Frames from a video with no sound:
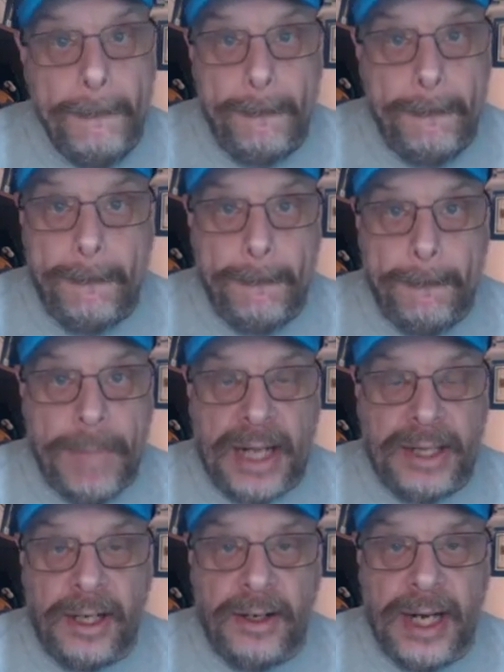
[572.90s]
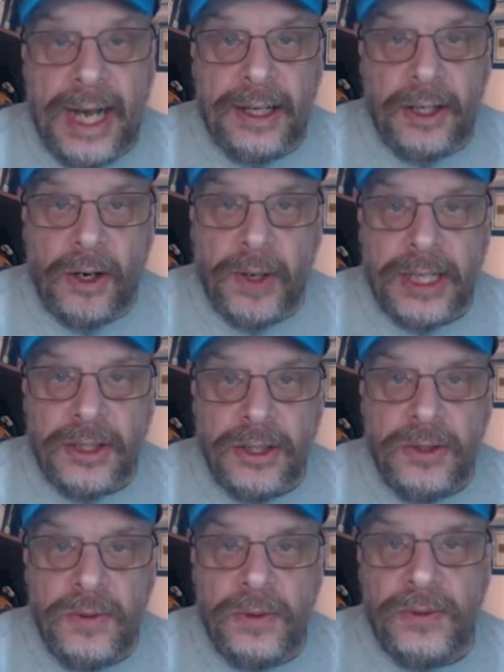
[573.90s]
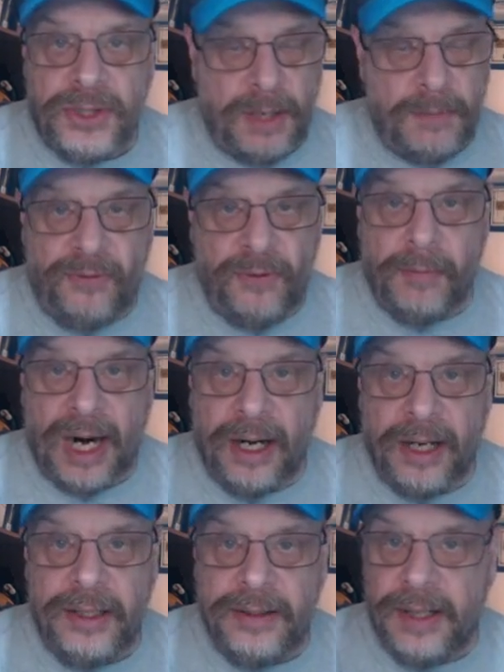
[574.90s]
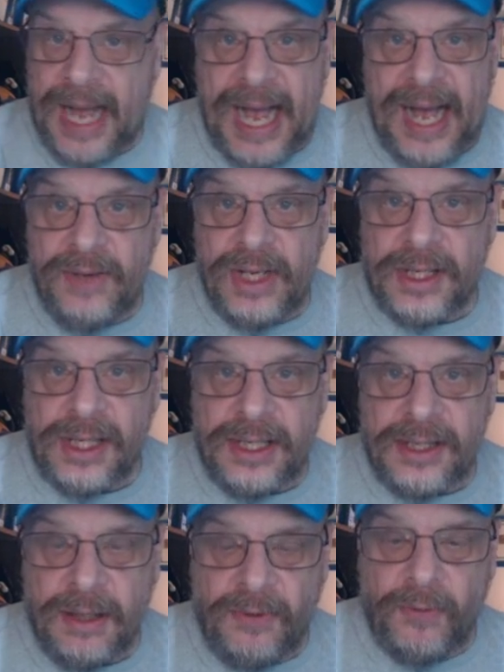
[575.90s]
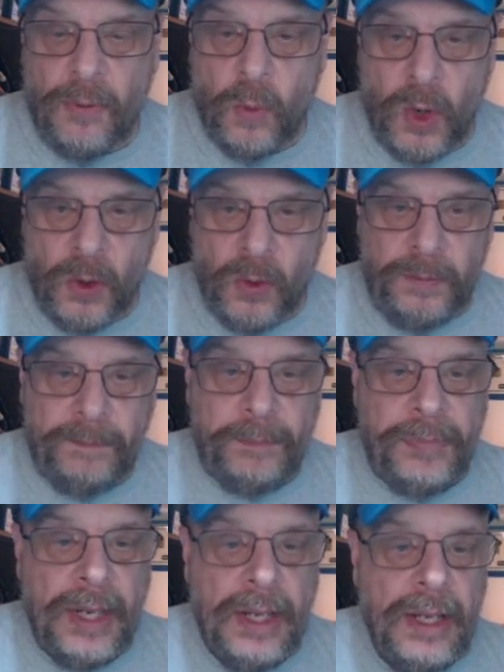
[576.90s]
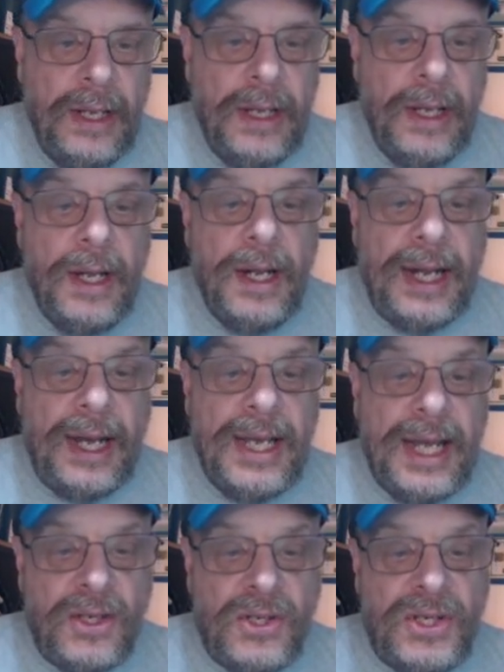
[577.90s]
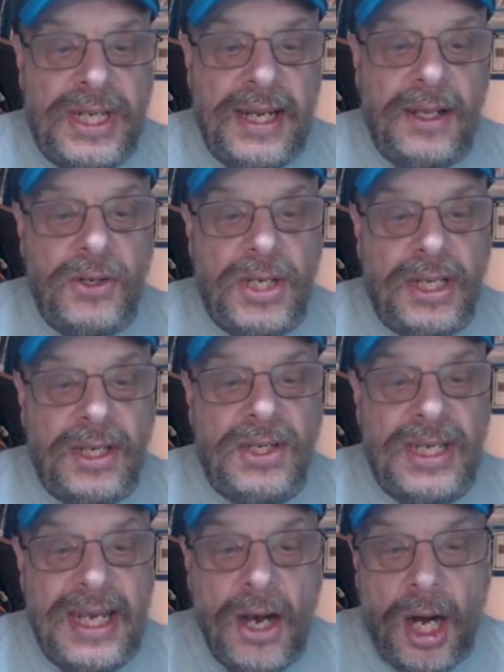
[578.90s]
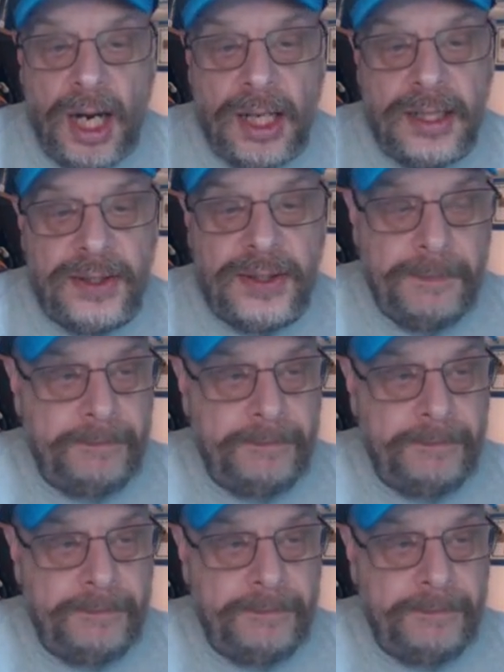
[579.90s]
but they're not going to. Some of them aren't. Obviously, some of them won't. Now you got the Steelers at the Seahawks.